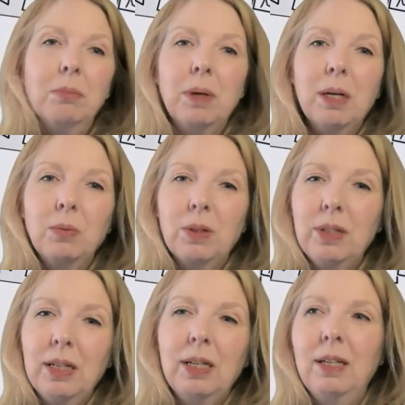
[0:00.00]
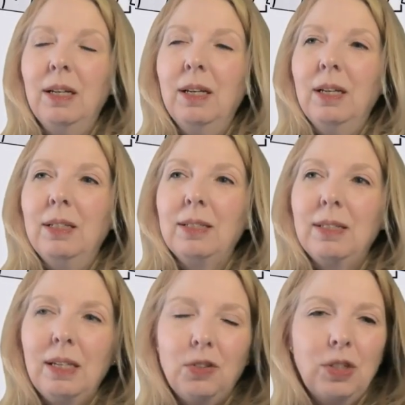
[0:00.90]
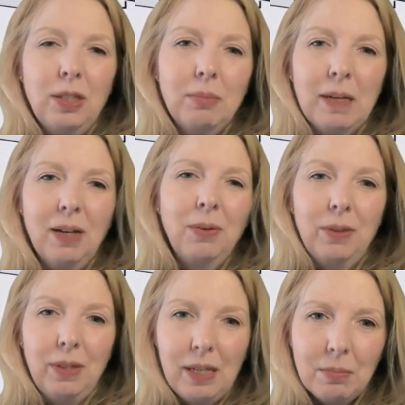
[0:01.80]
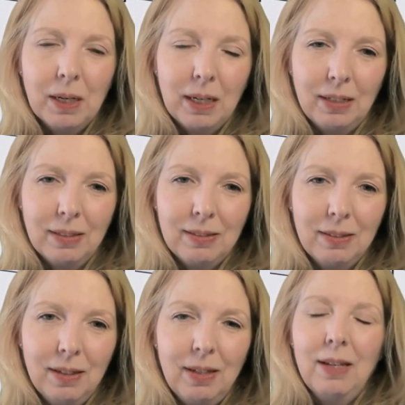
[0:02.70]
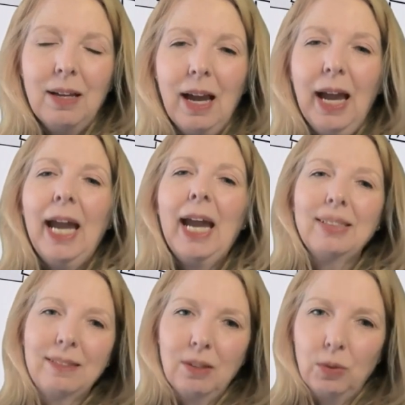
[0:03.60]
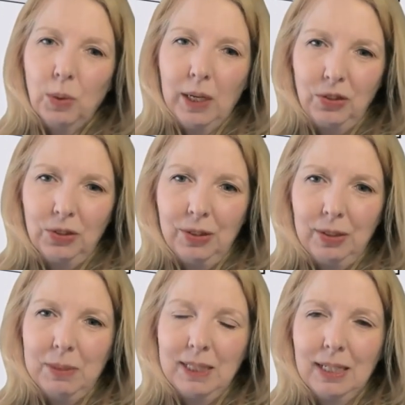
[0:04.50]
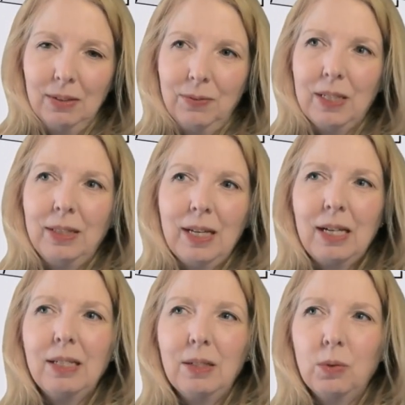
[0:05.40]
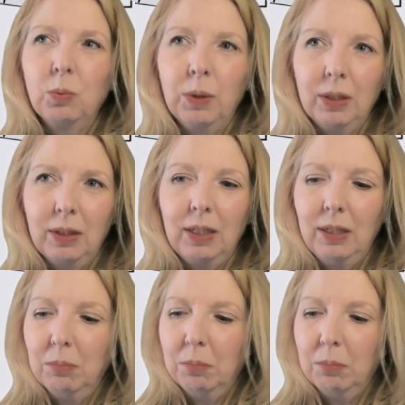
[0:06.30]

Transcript: but we're not teaching them how they might ask a question themselves, and that is really